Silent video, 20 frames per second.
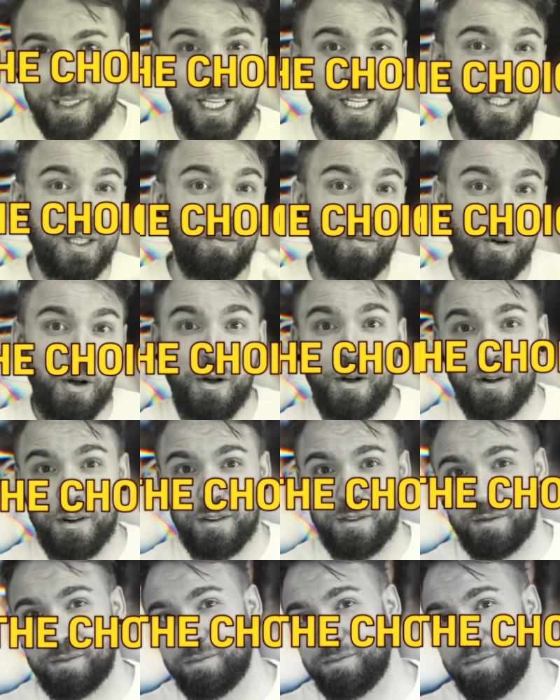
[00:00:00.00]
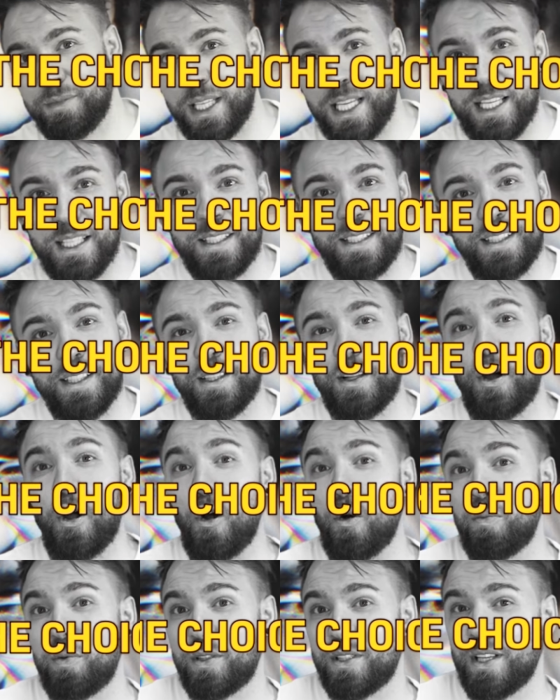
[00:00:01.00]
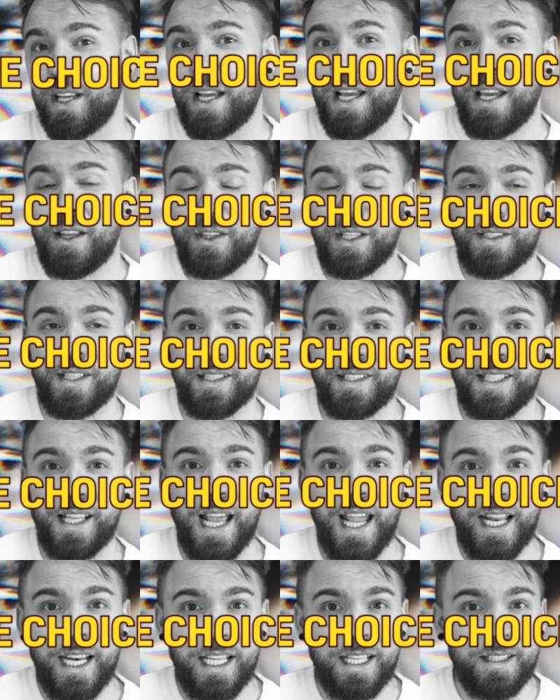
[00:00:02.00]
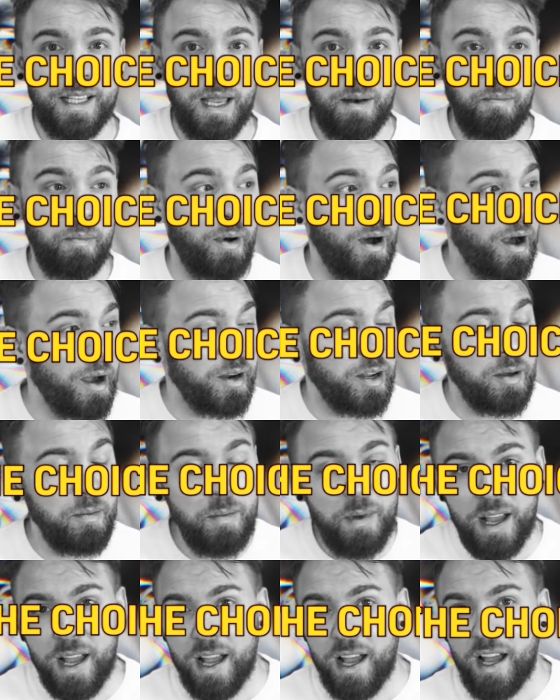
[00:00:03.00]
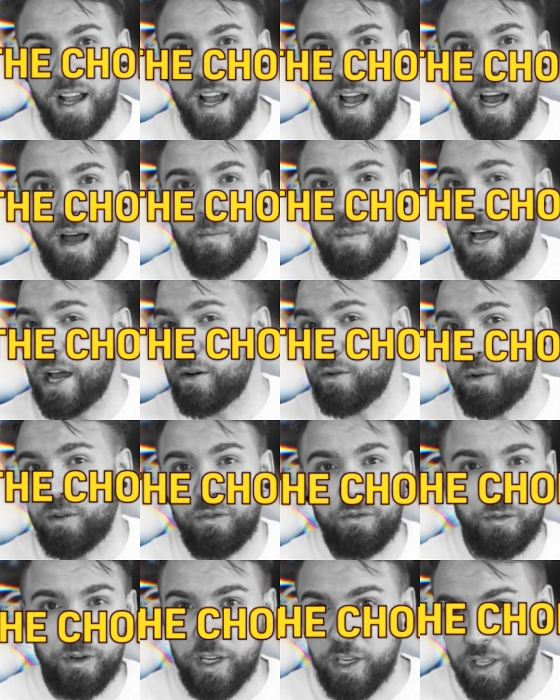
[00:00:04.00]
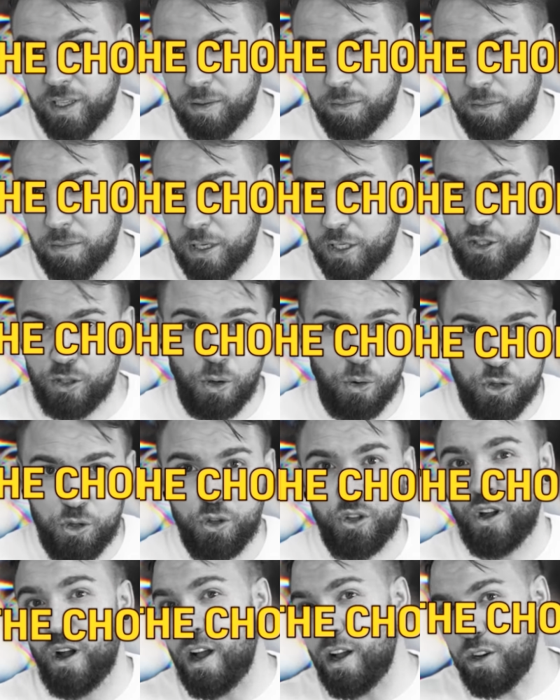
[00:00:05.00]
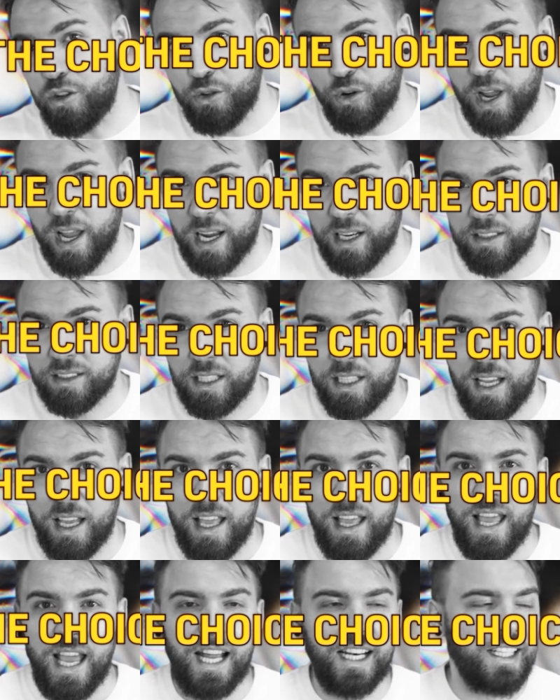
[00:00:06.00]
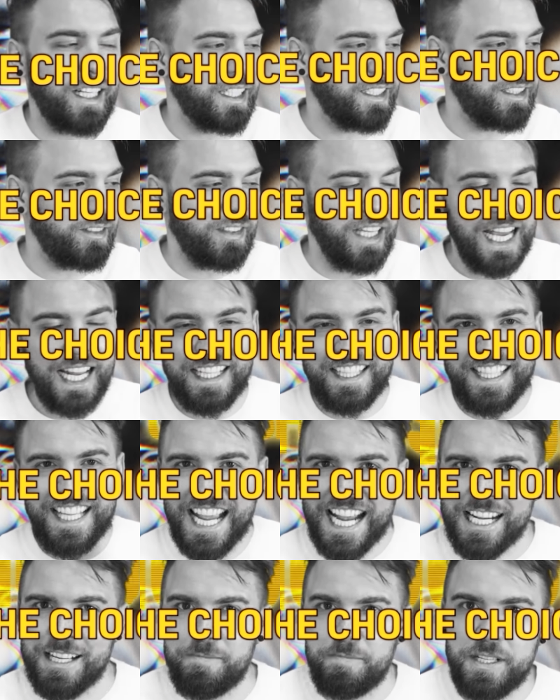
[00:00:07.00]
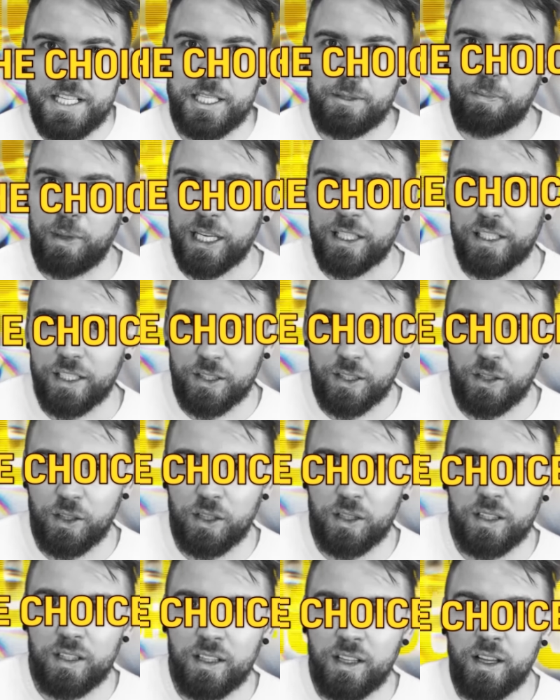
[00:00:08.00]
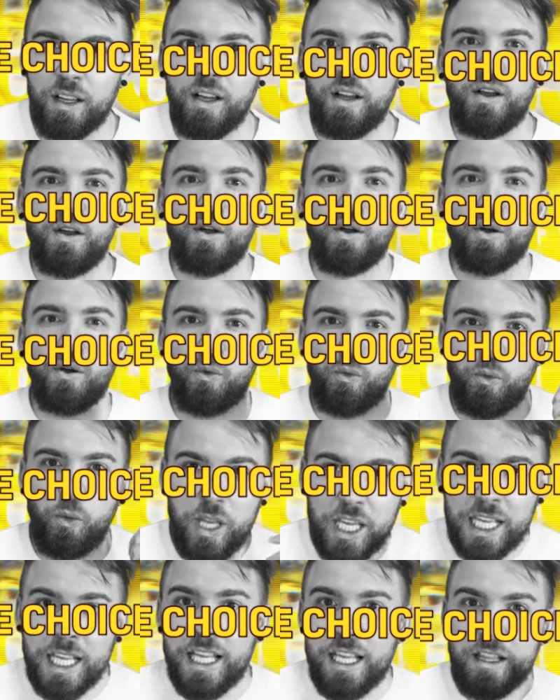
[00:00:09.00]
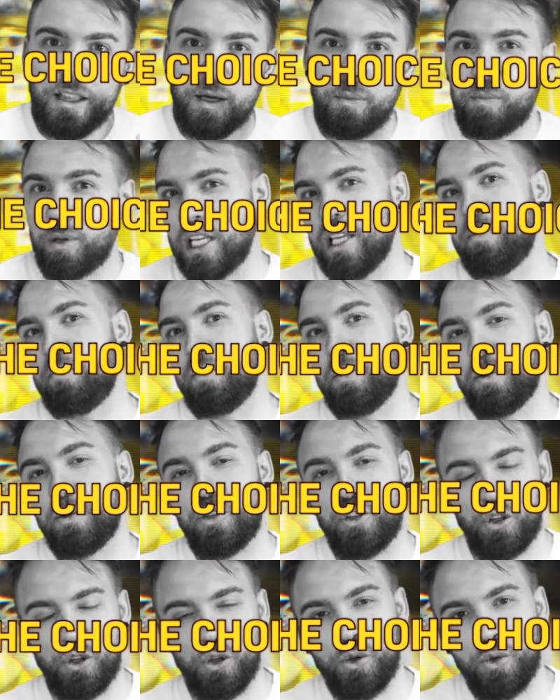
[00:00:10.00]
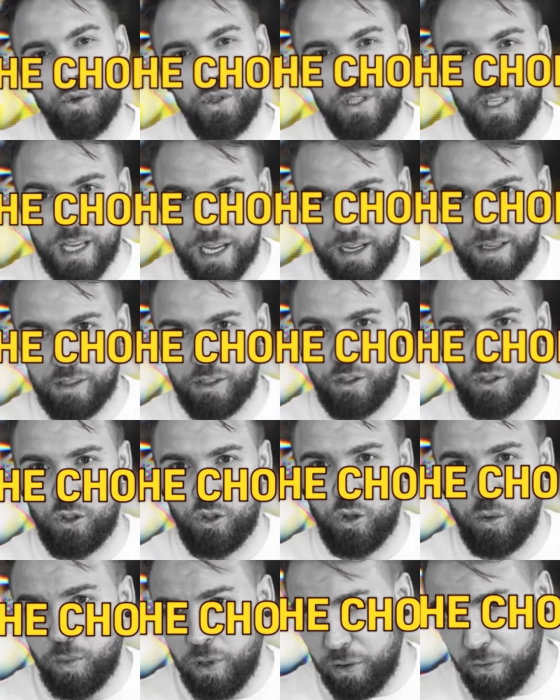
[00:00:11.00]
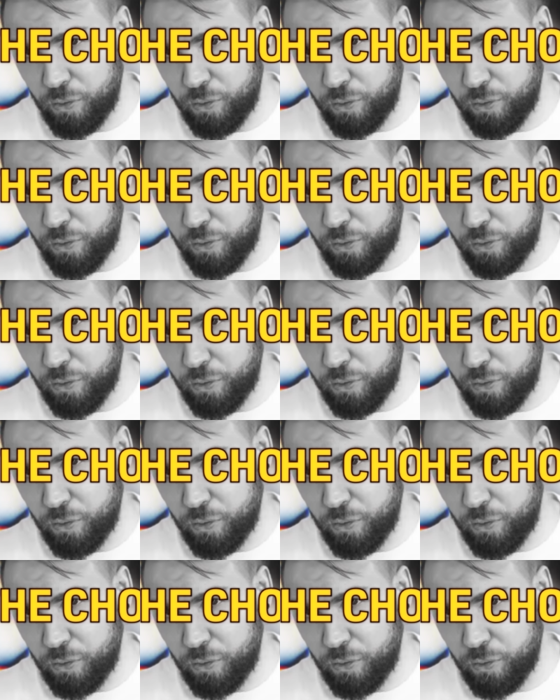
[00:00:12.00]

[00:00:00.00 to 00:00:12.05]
like Debord. He still hopes that society is at bottom a matter of freedom, a social contract. And because of that damned spectacle, we the people choose not to be